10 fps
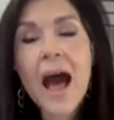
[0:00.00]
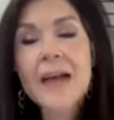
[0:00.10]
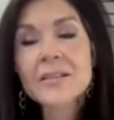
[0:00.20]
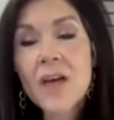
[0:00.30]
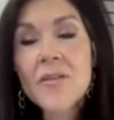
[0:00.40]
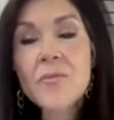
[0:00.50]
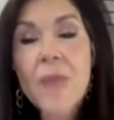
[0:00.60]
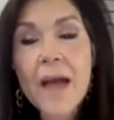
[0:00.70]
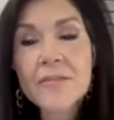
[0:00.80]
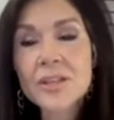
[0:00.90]
I saw the
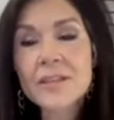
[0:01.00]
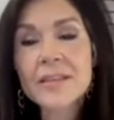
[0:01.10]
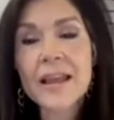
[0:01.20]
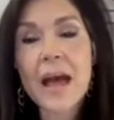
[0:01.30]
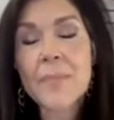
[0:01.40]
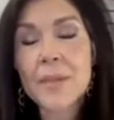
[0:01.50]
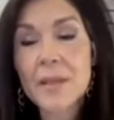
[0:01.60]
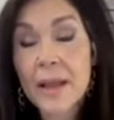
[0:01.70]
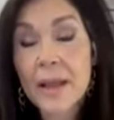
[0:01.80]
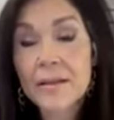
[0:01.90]
ravages that happened
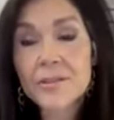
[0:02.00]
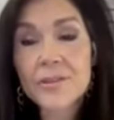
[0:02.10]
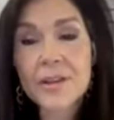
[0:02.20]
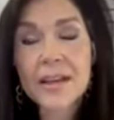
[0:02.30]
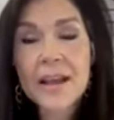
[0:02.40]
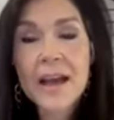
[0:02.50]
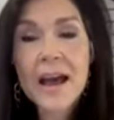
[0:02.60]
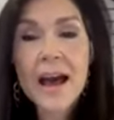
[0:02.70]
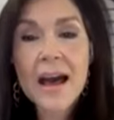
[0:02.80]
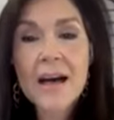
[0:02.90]
in my country
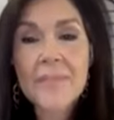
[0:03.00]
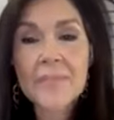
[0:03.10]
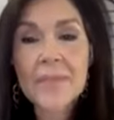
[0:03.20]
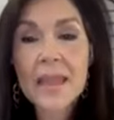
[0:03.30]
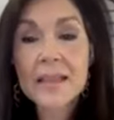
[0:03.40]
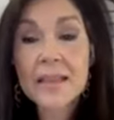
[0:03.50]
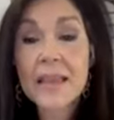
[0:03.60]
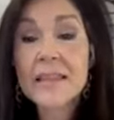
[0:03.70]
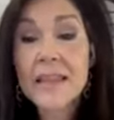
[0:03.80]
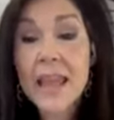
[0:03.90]
um, in
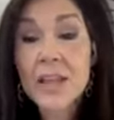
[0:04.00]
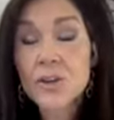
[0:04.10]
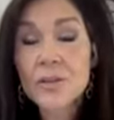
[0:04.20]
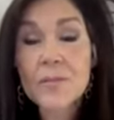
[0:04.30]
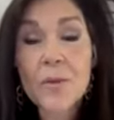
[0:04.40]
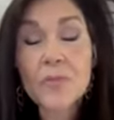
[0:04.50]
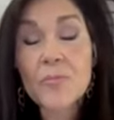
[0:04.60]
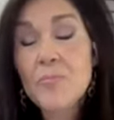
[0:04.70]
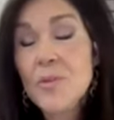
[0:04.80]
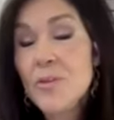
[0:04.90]
in the nature, the most
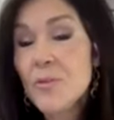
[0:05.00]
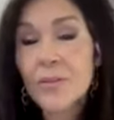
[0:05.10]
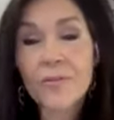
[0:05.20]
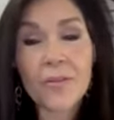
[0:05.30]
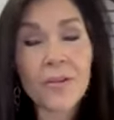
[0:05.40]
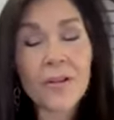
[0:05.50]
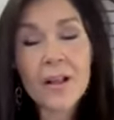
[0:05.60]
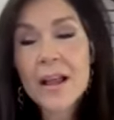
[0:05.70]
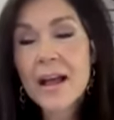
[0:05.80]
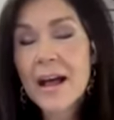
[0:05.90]
beautiful,
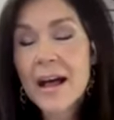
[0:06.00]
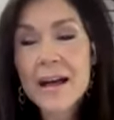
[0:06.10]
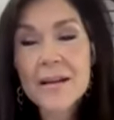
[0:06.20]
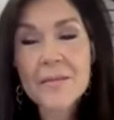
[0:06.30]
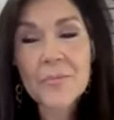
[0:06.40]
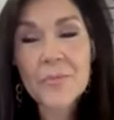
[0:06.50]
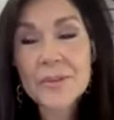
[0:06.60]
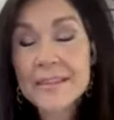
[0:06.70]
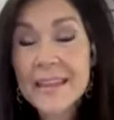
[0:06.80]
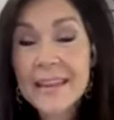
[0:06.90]
uh,
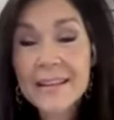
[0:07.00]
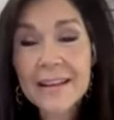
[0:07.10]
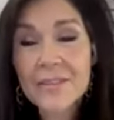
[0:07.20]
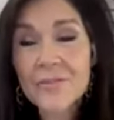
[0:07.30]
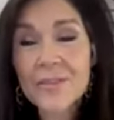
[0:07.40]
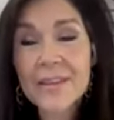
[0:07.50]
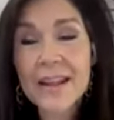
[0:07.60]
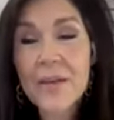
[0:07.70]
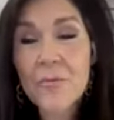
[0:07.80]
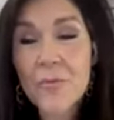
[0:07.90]
pristine country that
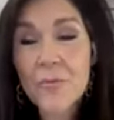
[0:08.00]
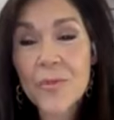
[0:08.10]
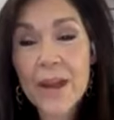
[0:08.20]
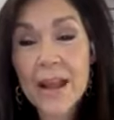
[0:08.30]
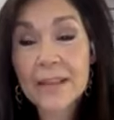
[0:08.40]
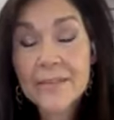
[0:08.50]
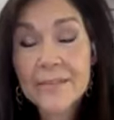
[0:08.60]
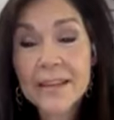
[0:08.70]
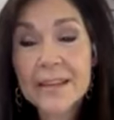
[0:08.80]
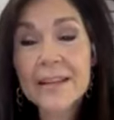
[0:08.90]
I that I
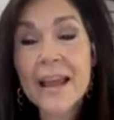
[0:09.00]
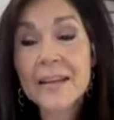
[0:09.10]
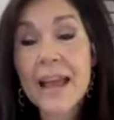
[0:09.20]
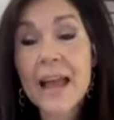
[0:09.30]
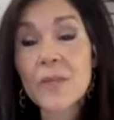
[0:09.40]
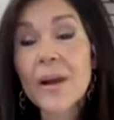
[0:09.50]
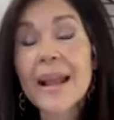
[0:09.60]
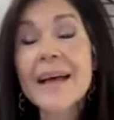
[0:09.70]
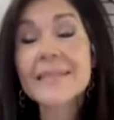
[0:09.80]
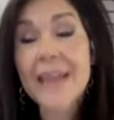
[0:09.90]
lived in, and and what
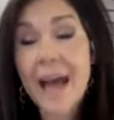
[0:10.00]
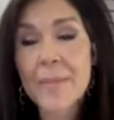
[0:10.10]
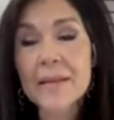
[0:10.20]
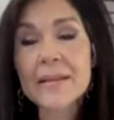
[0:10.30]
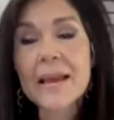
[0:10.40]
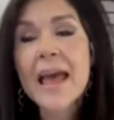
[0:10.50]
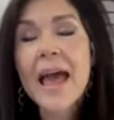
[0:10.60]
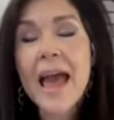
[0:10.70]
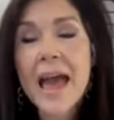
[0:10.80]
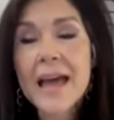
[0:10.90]
has happened.
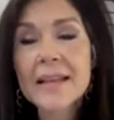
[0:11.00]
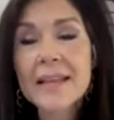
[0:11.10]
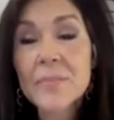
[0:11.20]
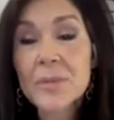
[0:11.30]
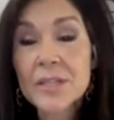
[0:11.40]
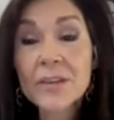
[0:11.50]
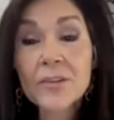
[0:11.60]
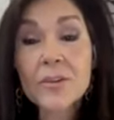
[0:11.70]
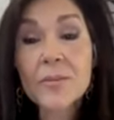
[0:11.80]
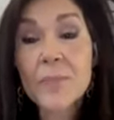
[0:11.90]
And in
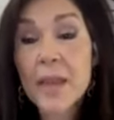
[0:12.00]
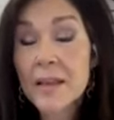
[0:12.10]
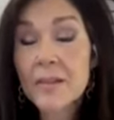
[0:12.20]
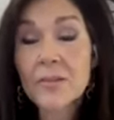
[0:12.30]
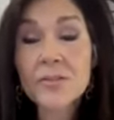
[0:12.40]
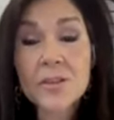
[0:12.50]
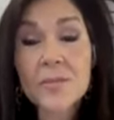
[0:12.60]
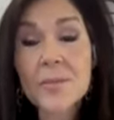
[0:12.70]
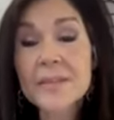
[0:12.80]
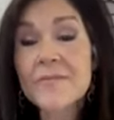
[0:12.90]
particular, being close to
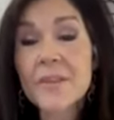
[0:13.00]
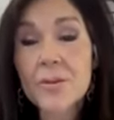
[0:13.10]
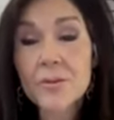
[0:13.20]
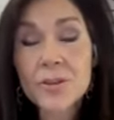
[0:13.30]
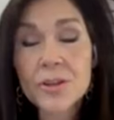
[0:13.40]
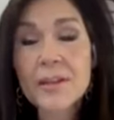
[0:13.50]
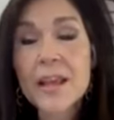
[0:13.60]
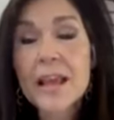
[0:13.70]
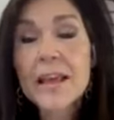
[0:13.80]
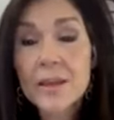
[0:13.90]
the Pacific Ocean,
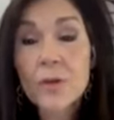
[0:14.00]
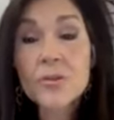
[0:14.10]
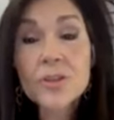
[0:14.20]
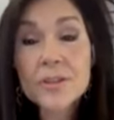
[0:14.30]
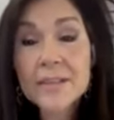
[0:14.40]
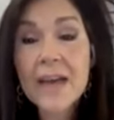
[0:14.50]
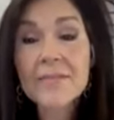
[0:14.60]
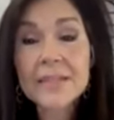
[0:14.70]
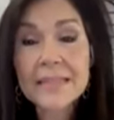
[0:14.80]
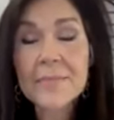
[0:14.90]
the oceans have
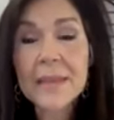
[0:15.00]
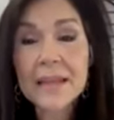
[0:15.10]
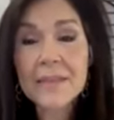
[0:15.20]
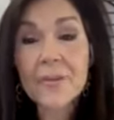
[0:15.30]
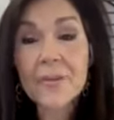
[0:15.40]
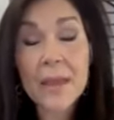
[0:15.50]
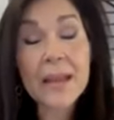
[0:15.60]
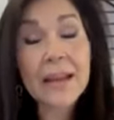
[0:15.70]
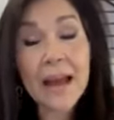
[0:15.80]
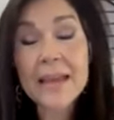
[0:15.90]
a deep meaning for me,
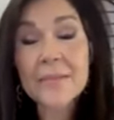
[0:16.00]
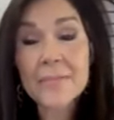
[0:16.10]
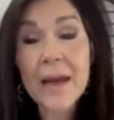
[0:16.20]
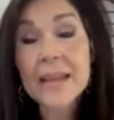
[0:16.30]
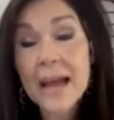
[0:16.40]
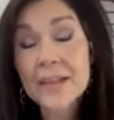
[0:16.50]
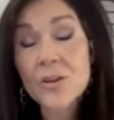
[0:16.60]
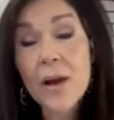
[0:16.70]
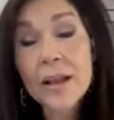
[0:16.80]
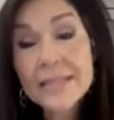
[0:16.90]
and I am and
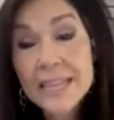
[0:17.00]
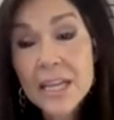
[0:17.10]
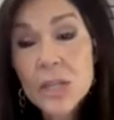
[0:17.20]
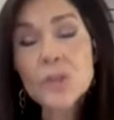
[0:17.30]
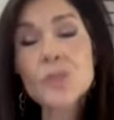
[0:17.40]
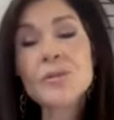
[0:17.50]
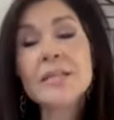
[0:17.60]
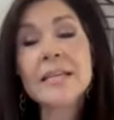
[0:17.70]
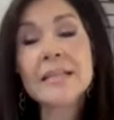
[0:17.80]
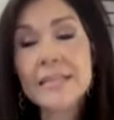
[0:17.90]
so I continue to
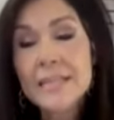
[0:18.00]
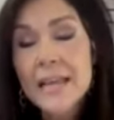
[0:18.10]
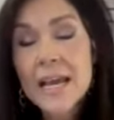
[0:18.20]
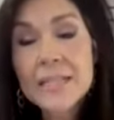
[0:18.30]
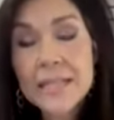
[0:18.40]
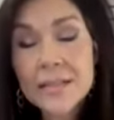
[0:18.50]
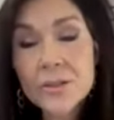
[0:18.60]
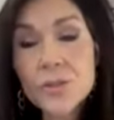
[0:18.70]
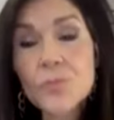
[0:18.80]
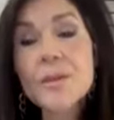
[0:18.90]
dig
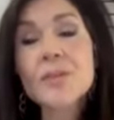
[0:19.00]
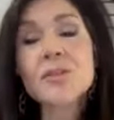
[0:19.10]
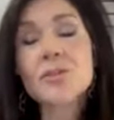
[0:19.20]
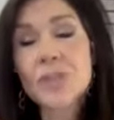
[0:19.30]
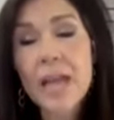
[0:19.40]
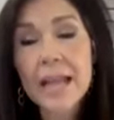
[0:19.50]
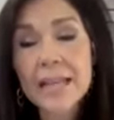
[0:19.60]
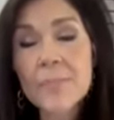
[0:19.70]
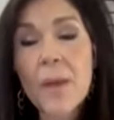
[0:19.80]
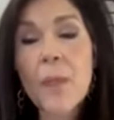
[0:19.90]
do research and
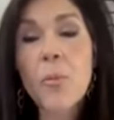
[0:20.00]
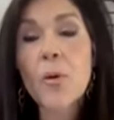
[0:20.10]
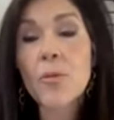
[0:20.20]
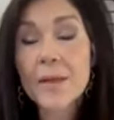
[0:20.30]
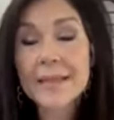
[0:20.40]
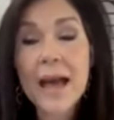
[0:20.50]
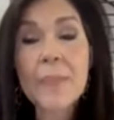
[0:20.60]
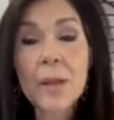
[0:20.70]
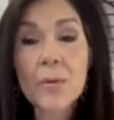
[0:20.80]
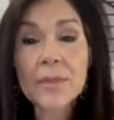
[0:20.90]
keep up with what's
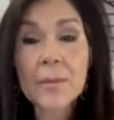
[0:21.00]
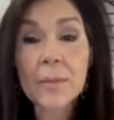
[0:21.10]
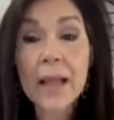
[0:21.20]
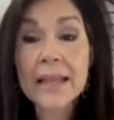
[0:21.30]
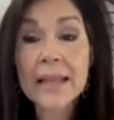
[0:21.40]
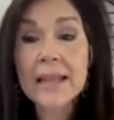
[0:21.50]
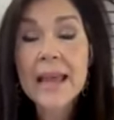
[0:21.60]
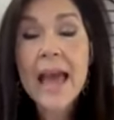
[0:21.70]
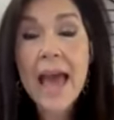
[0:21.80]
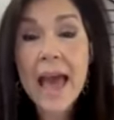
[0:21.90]
happening with the planet
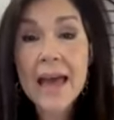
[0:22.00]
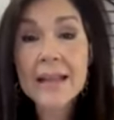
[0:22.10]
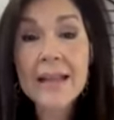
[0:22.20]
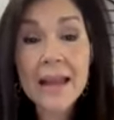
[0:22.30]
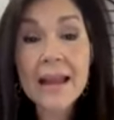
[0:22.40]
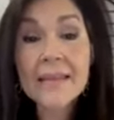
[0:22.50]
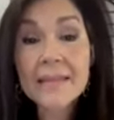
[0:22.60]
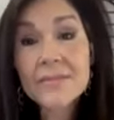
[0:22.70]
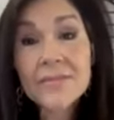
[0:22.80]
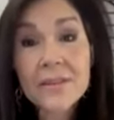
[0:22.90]
and and I
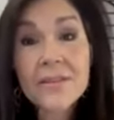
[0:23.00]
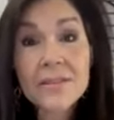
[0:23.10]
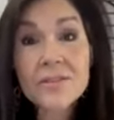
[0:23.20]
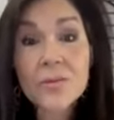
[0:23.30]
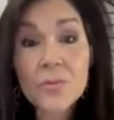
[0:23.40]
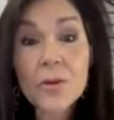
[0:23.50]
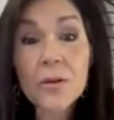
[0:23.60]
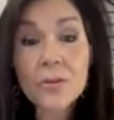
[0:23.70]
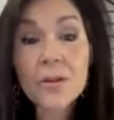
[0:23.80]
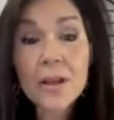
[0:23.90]
think there's a there's a
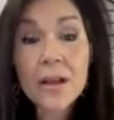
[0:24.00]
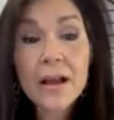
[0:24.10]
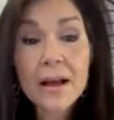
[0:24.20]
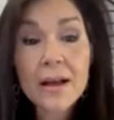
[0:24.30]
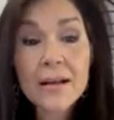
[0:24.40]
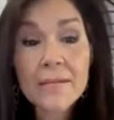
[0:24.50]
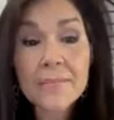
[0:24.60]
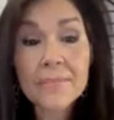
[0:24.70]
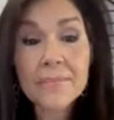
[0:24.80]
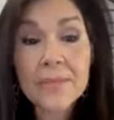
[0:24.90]
real
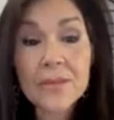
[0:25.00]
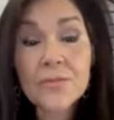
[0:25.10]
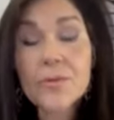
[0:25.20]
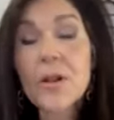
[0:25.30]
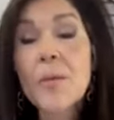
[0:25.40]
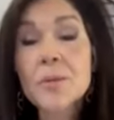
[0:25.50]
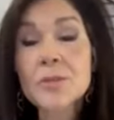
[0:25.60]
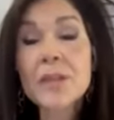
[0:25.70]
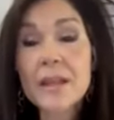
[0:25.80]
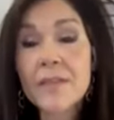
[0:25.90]
um, there's a real
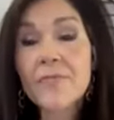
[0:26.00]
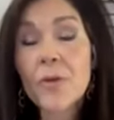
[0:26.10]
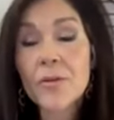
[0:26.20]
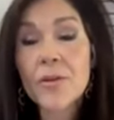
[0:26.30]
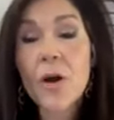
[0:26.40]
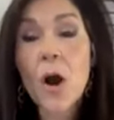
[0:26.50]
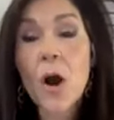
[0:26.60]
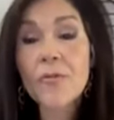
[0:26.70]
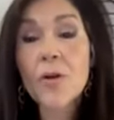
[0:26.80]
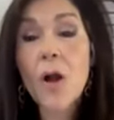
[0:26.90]
opportunity for the
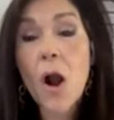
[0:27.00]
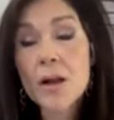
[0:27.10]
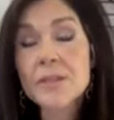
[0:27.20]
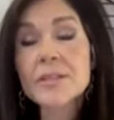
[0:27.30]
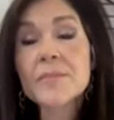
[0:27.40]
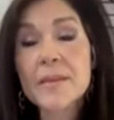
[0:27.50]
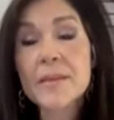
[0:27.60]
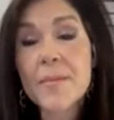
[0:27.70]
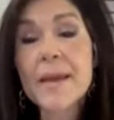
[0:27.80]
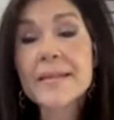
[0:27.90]
for art to be
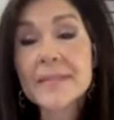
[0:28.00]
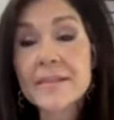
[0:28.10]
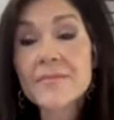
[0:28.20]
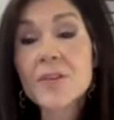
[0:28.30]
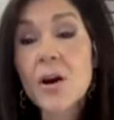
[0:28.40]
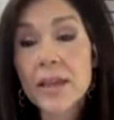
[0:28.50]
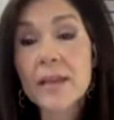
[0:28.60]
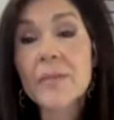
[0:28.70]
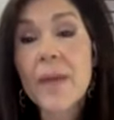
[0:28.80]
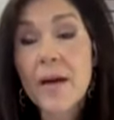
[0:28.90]
the basis of
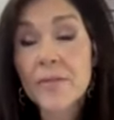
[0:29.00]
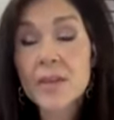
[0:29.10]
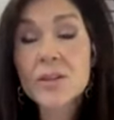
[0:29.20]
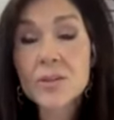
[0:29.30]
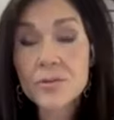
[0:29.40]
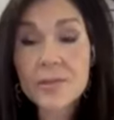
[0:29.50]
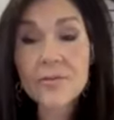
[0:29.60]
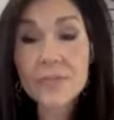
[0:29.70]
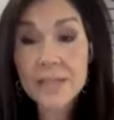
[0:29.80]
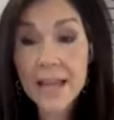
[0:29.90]
talking about the issues
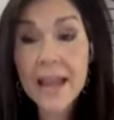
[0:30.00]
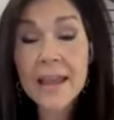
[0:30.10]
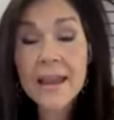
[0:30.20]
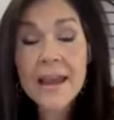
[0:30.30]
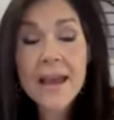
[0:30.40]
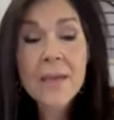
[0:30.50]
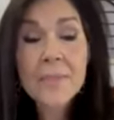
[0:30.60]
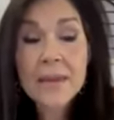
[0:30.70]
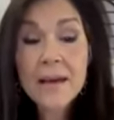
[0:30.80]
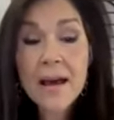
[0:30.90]
of today
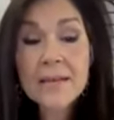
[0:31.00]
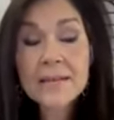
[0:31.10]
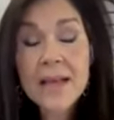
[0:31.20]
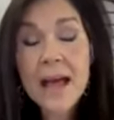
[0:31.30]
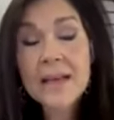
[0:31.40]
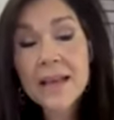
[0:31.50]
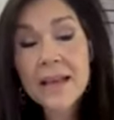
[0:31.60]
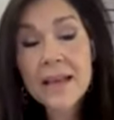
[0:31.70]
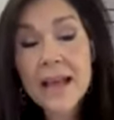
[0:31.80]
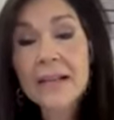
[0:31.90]
because as
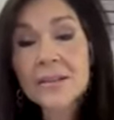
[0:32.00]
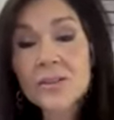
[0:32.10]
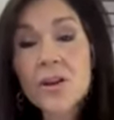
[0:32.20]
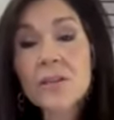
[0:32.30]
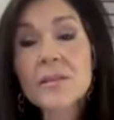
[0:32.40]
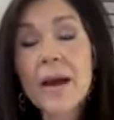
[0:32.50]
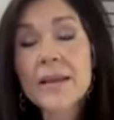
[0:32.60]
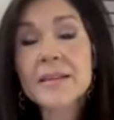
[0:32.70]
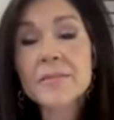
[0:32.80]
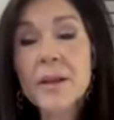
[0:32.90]
as Alex talked about
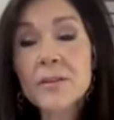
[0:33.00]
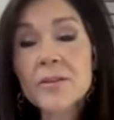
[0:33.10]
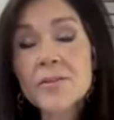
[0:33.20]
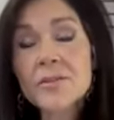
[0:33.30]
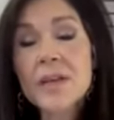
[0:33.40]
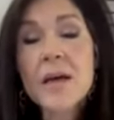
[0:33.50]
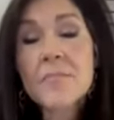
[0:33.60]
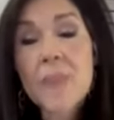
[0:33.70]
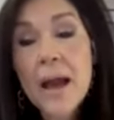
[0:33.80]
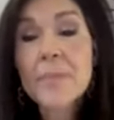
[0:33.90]
his pillars,
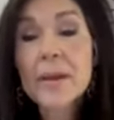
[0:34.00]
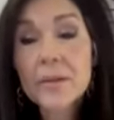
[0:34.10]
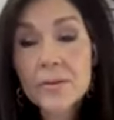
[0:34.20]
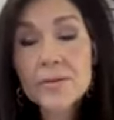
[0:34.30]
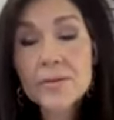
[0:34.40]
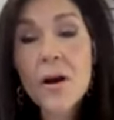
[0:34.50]
my pillars